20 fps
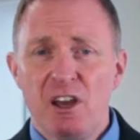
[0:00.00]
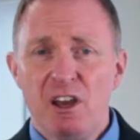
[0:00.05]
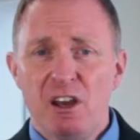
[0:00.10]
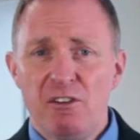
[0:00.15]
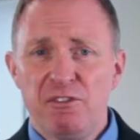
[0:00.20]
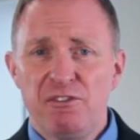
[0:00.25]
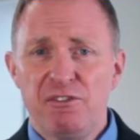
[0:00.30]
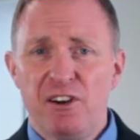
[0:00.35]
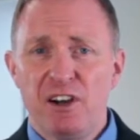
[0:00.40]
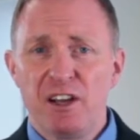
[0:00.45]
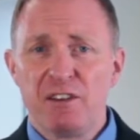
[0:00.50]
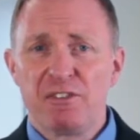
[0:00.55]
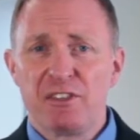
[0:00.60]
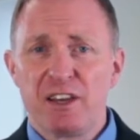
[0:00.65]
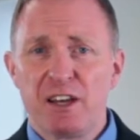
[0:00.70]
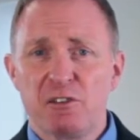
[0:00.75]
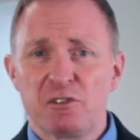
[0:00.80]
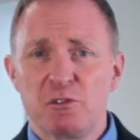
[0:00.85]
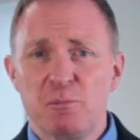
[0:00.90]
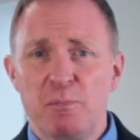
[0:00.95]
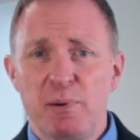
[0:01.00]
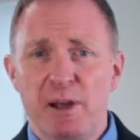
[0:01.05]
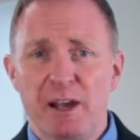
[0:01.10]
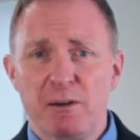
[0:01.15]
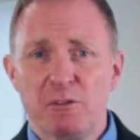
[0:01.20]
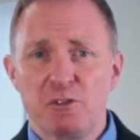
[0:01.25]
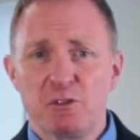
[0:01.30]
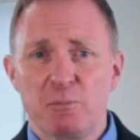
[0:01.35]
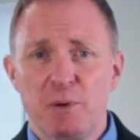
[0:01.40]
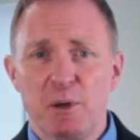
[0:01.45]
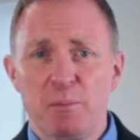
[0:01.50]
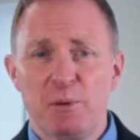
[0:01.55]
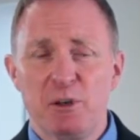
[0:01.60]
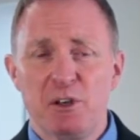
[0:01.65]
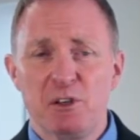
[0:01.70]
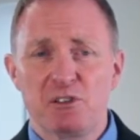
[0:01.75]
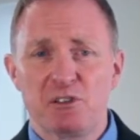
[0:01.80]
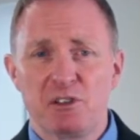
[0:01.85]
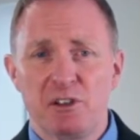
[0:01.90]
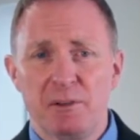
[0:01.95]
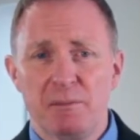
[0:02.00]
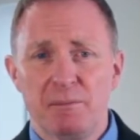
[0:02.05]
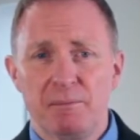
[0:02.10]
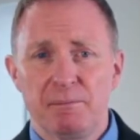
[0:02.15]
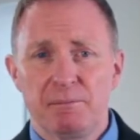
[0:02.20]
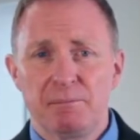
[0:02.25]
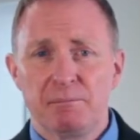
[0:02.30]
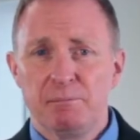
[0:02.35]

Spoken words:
of £5,000 per person.